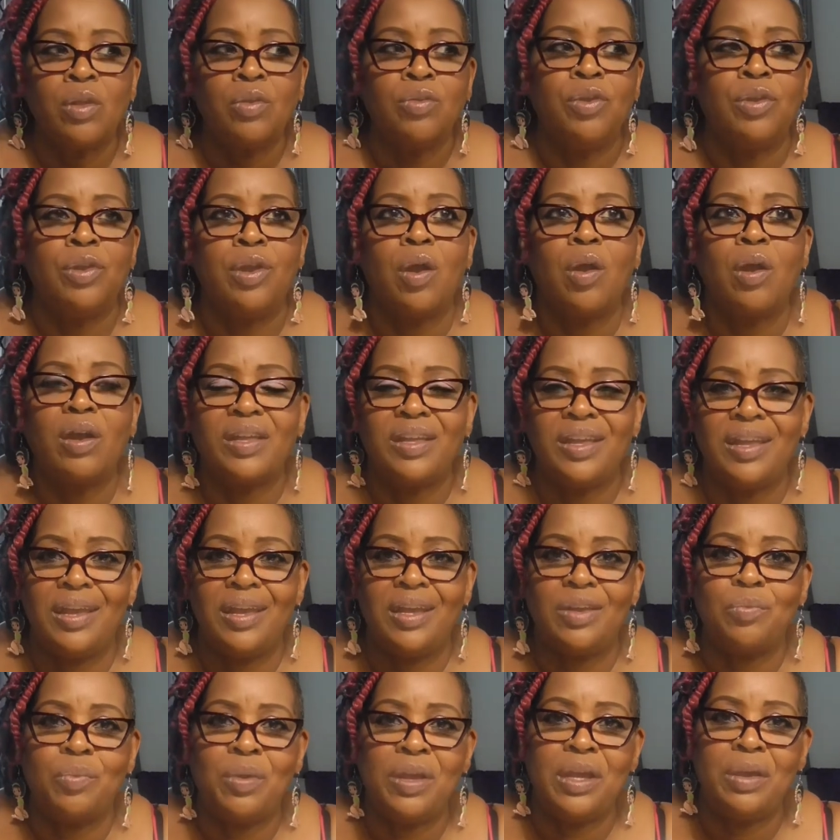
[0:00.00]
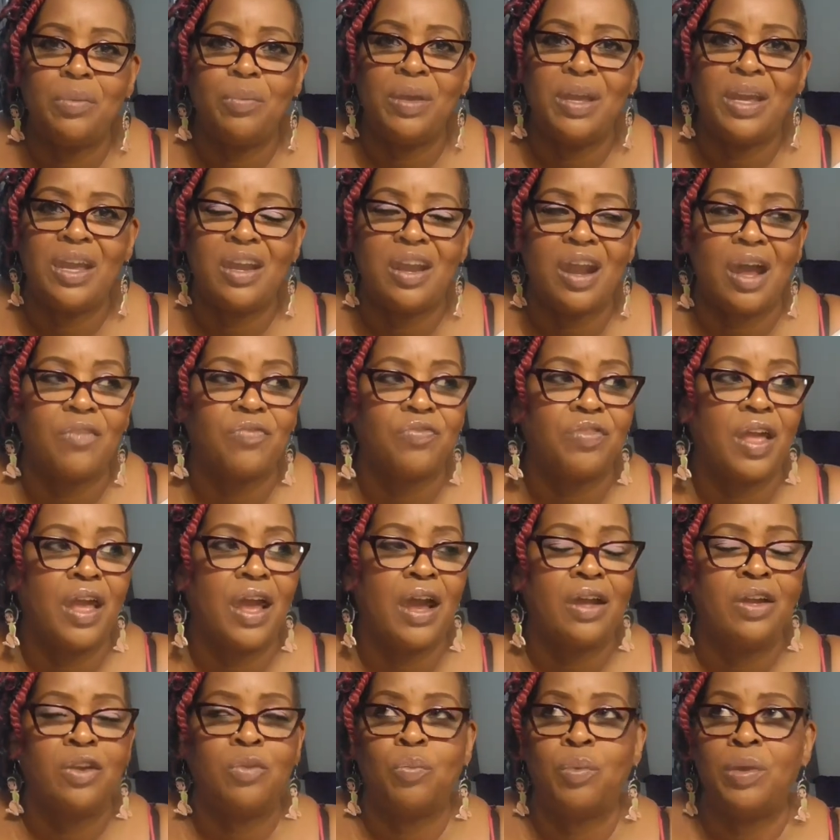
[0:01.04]
You know, again, we get out
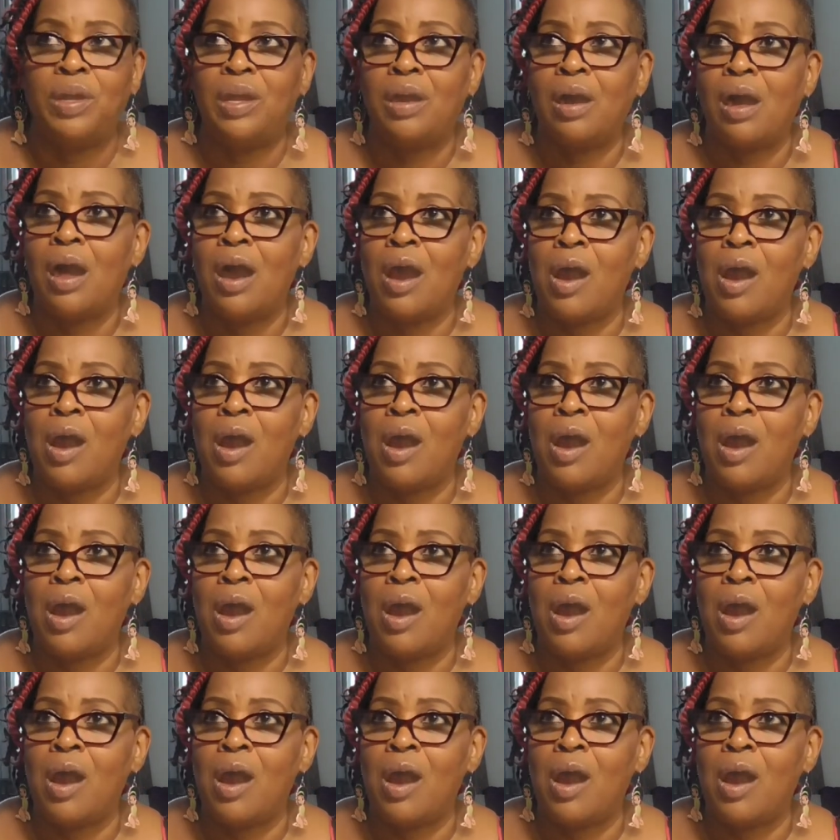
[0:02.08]
there and we